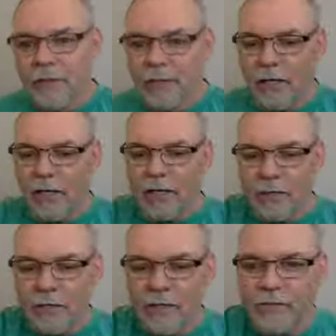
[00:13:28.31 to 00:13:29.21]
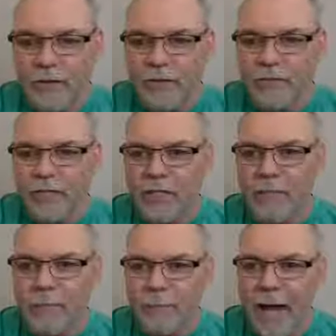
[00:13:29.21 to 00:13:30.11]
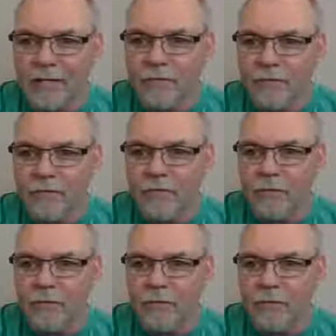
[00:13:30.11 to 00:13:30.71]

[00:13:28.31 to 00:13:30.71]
I started seeing massive